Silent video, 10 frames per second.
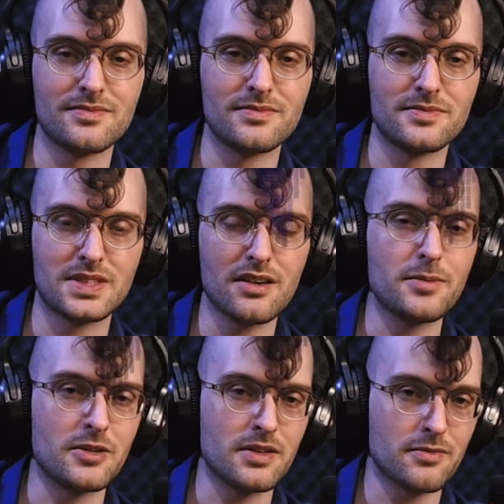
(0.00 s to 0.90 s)

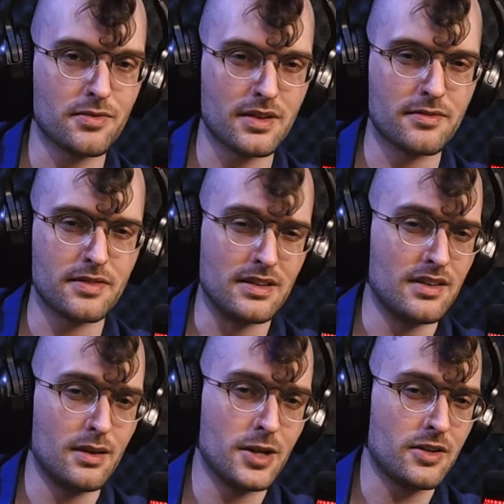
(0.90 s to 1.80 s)
ceremony in front of an
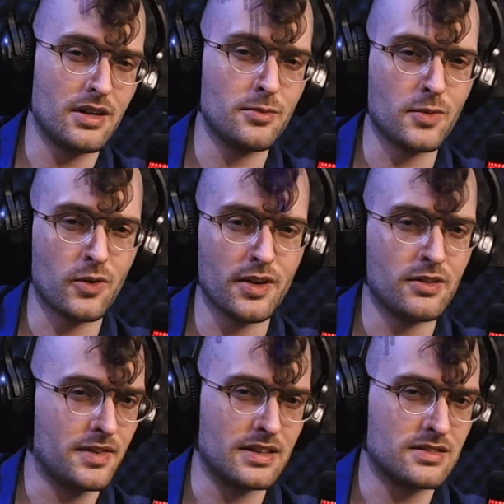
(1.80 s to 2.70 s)
MLK
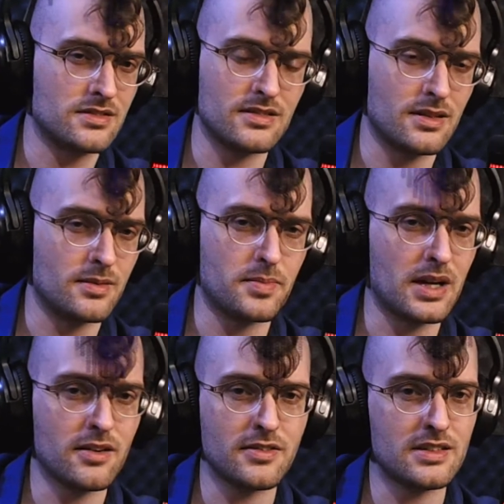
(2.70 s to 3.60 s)
memorial that's
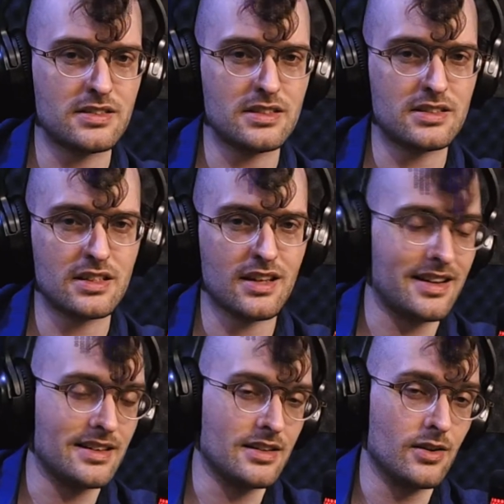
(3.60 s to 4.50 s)
apparently in DC.
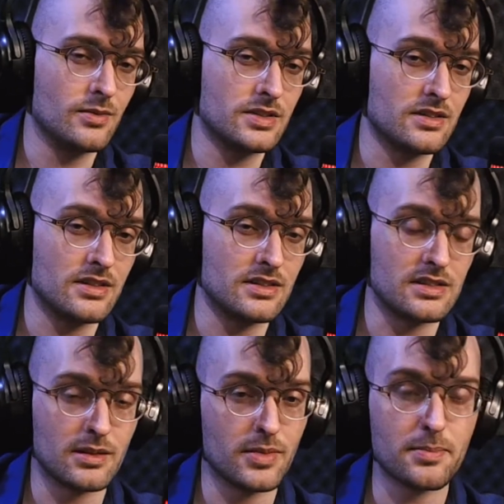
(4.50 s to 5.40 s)
I didn't know it was in
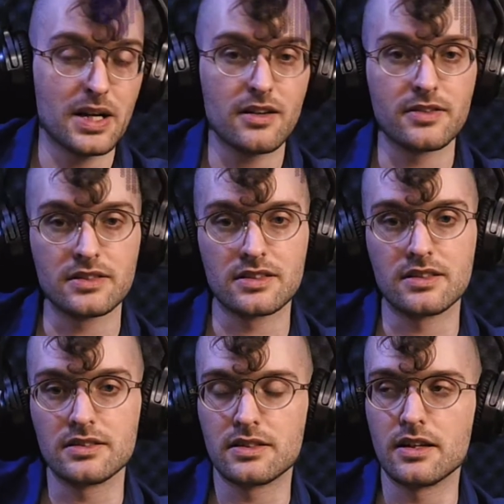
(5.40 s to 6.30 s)
DC, but apparently it's in
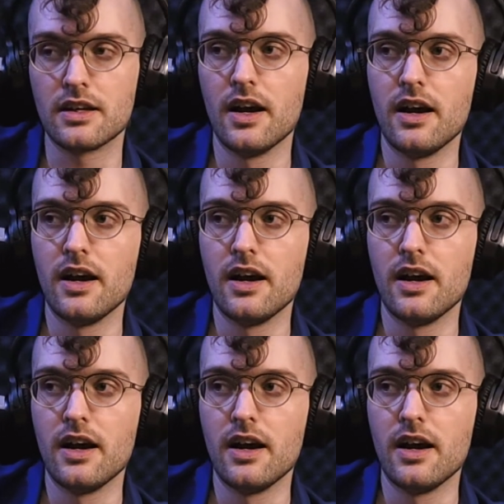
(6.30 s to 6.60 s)
DC.